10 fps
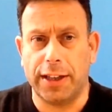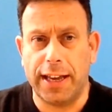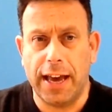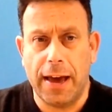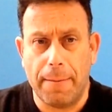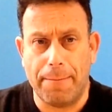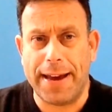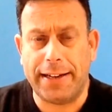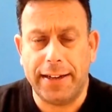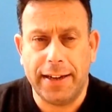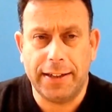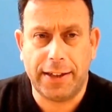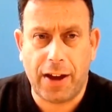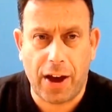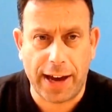the mid to
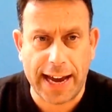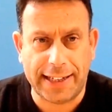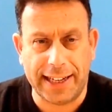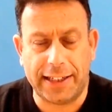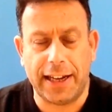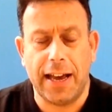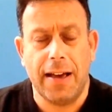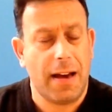high 80s.